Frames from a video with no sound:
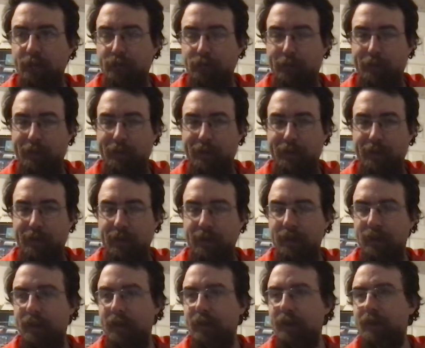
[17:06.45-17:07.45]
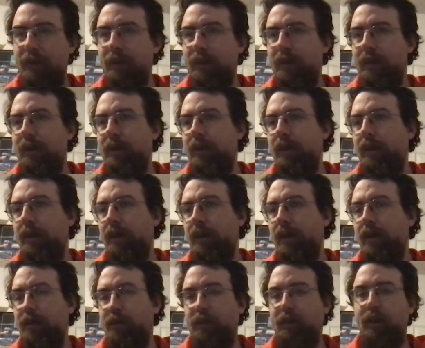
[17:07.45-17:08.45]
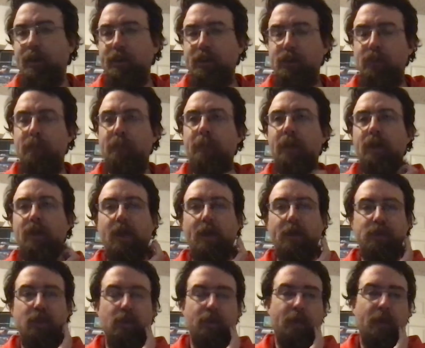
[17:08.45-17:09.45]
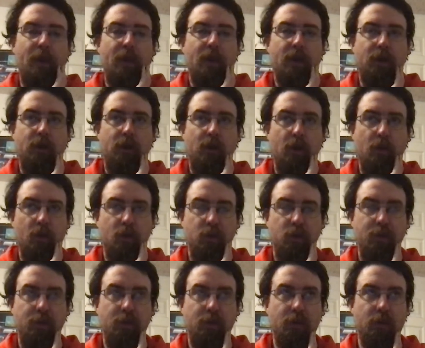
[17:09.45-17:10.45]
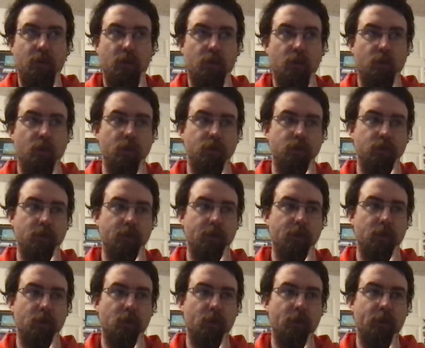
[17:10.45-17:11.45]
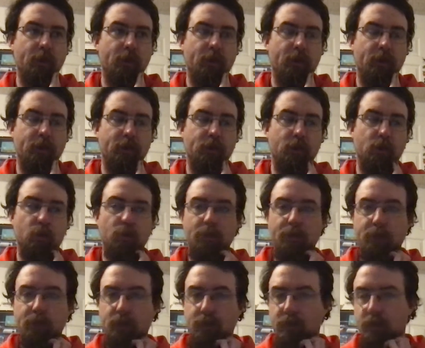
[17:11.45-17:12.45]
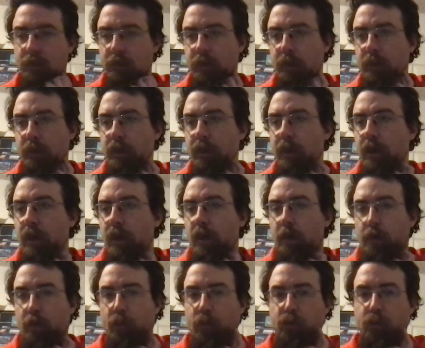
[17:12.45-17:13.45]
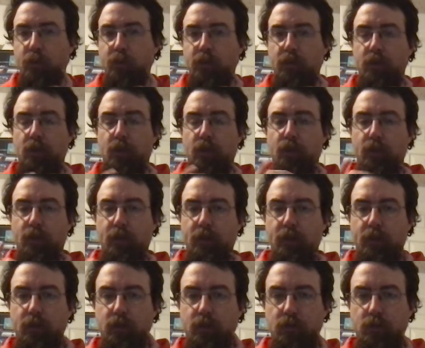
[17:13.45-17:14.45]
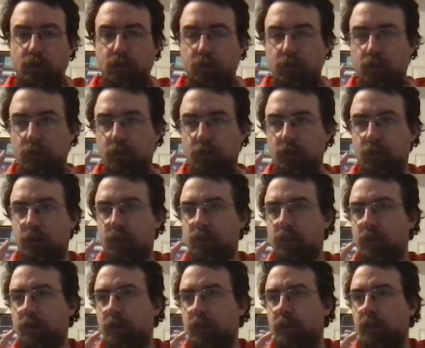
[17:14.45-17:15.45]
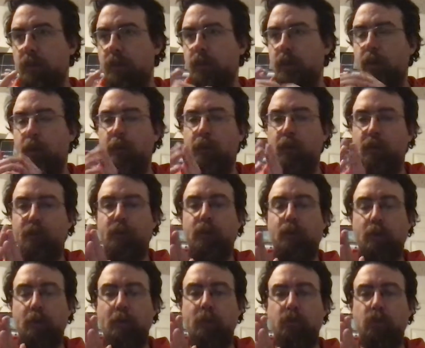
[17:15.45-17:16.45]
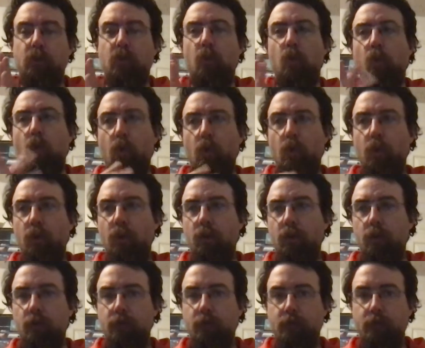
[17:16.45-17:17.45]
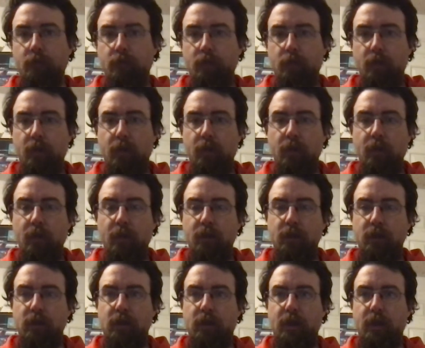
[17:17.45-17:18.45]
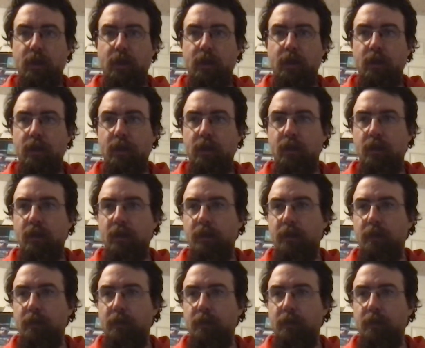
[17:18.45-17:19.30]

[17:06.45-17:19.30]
I mean, I've not just with big names like Batgirl, Supergirl, Wonder Woman, or Harley Quinn, but also ones like Green Lantern and one of the female members of the Corps, Satana,